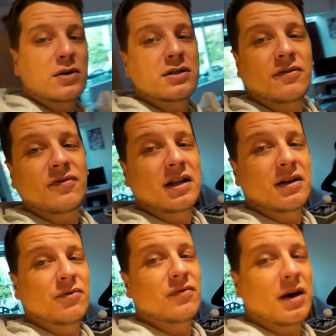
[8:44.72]
was not
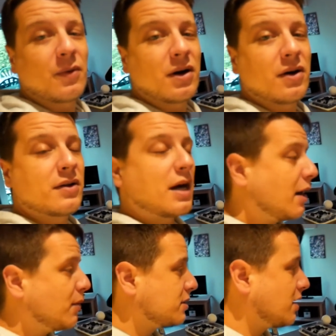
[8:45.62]
feeling that well,
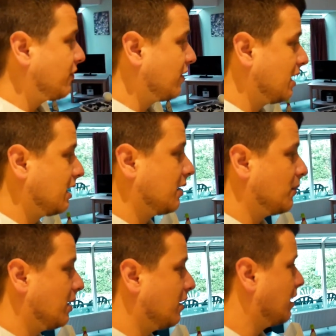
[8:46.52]
I was not feeling that
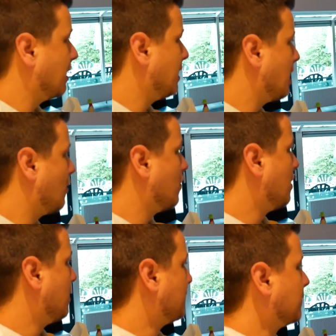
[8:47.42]
well, and now
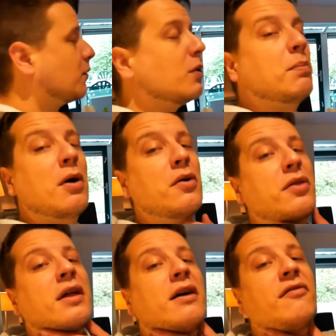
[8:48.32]
we
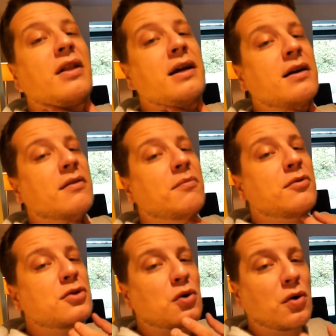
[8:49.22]
both have like
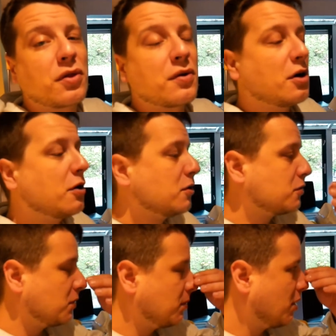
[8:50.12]
sore
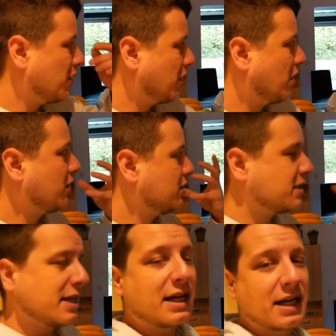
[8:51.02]
throat, we both are
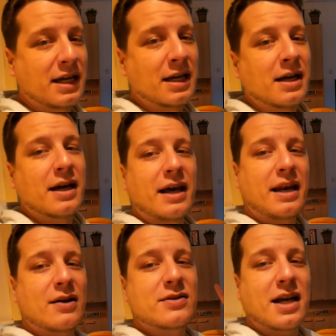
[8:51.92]
sick, and
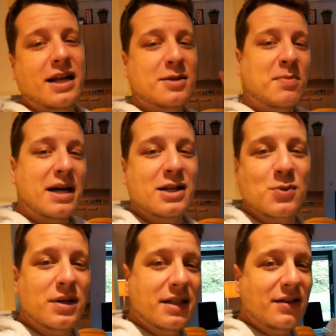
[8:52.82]
outside it's
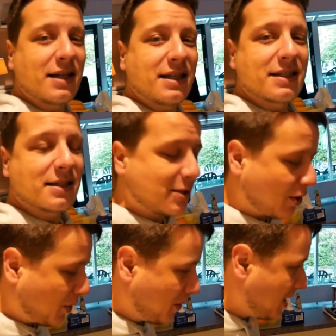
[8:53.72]
-1 degree.
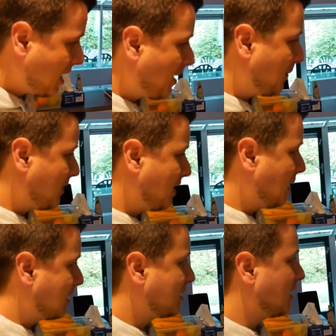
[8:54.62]
So yeah,
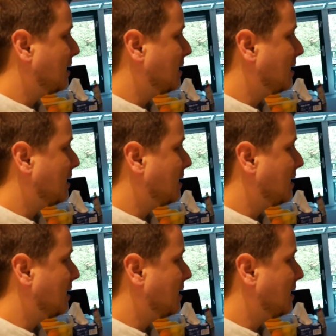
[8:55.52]
it's